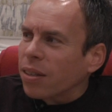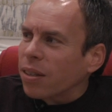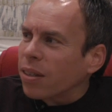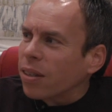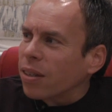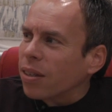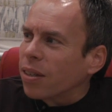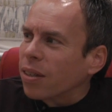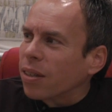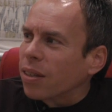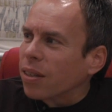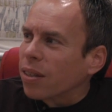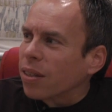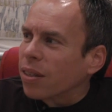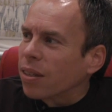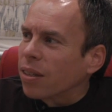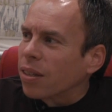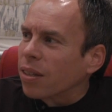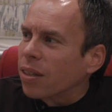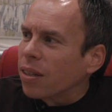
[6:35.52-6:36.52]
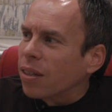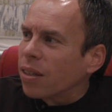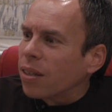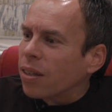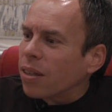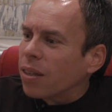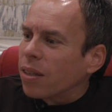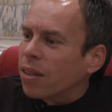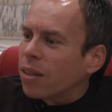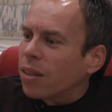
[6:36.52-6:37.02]
Yeah.
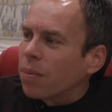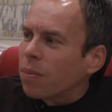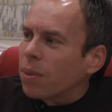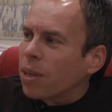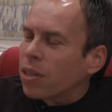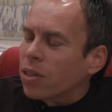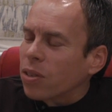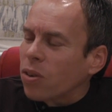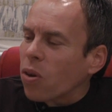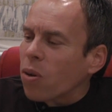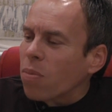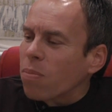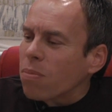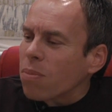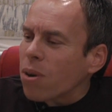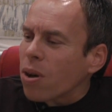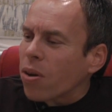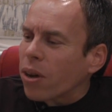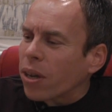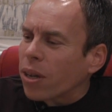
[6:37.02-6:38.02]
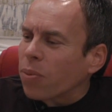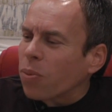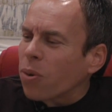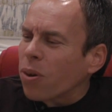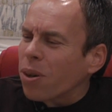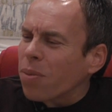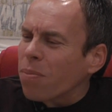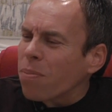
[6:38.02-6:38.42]
But that's not a mine. Why a